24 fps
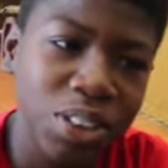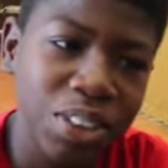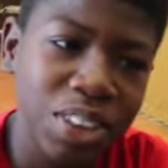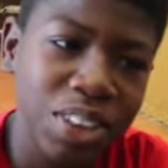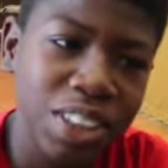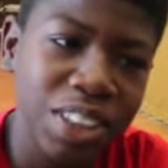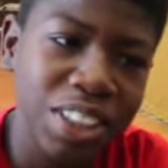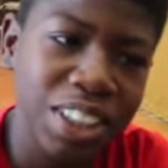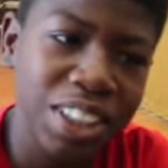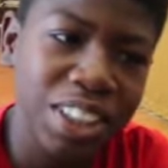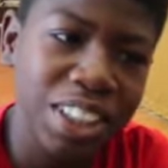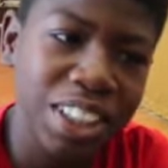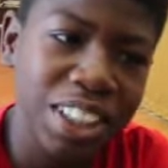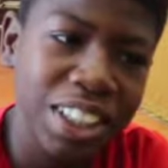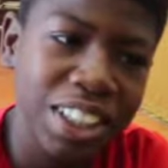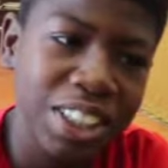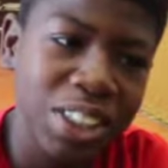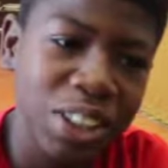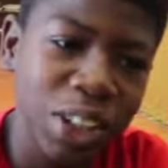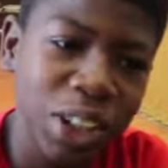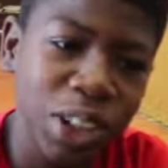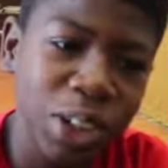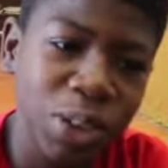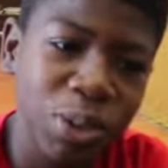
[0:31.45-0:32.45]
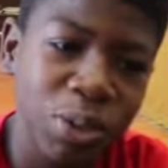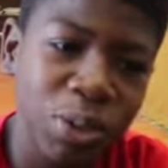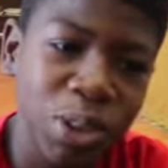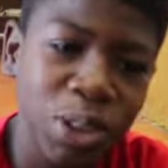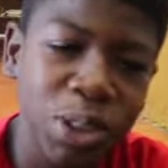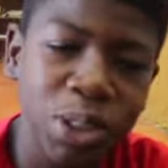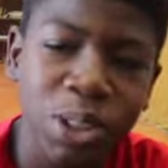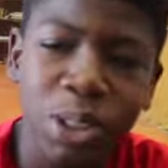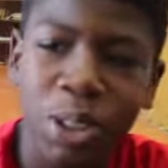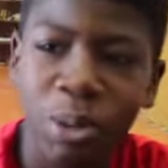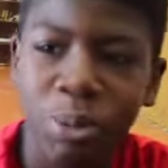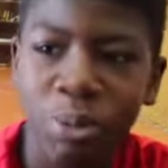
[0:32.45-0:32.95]
And then they started
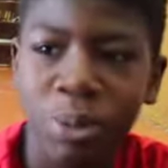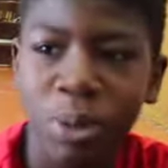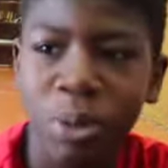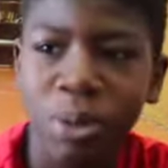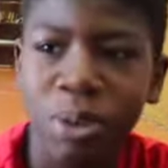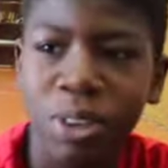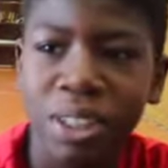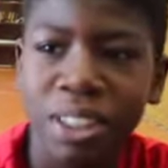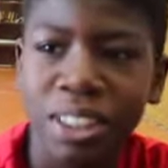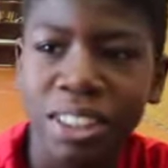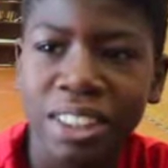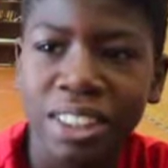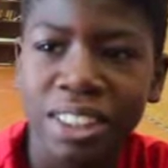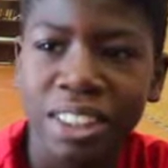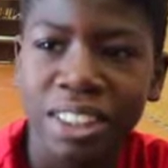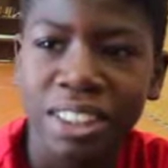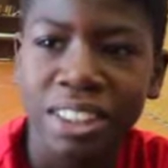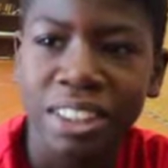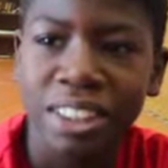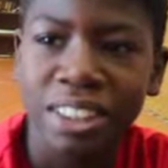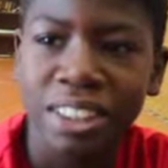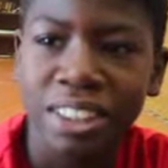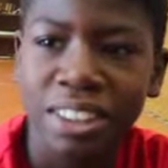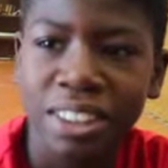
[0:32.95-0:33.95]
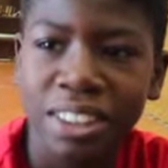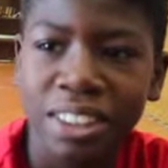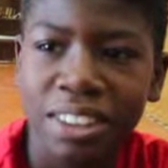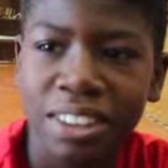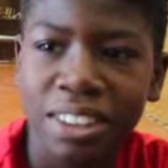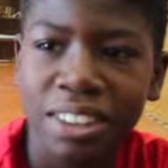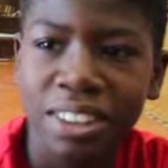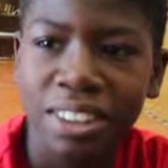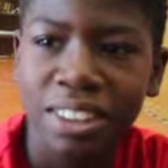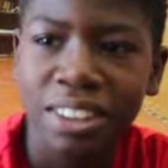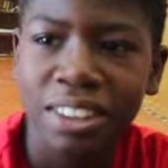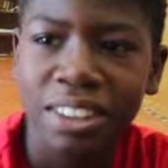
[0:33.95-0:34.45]
roasting me once
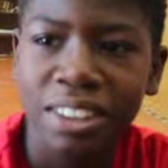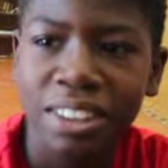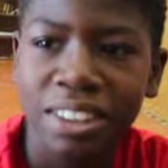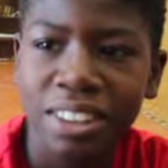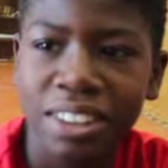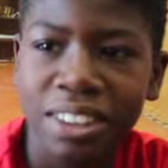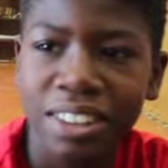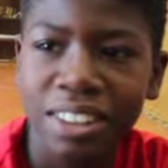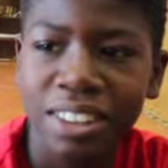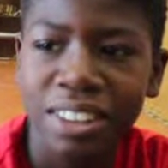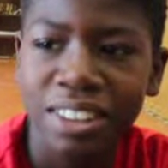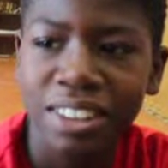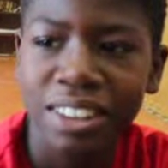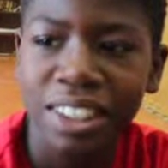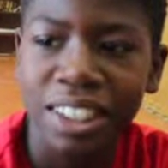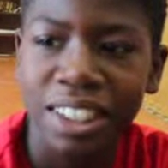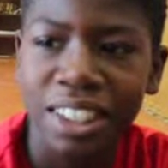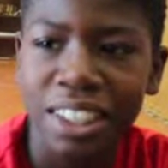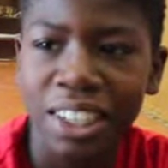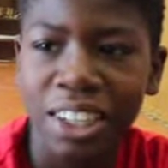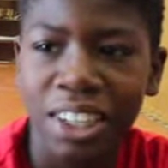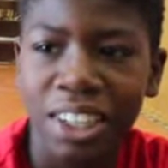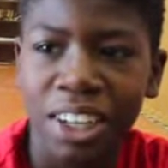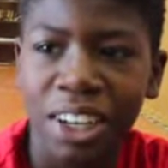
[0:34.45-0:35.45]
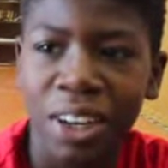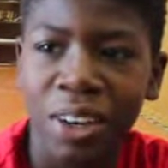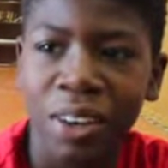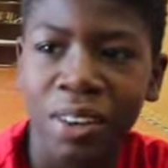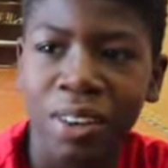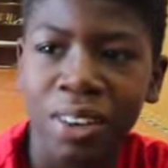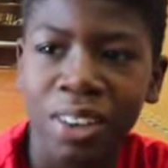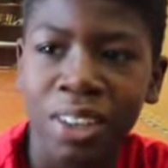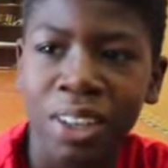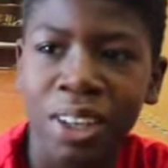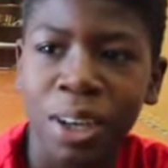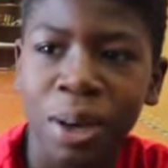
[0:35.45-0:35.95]
I got out
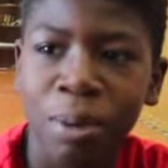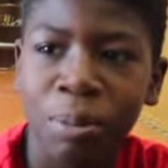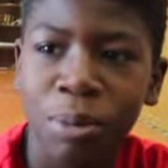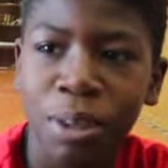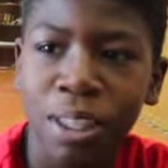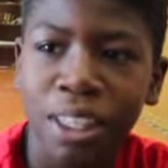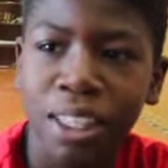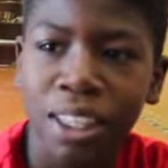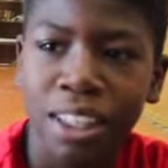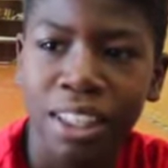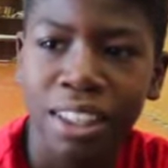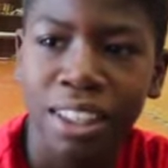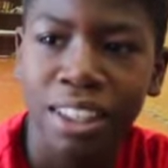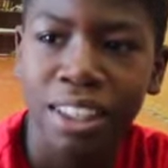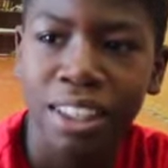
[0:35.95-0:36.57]
of the cookie.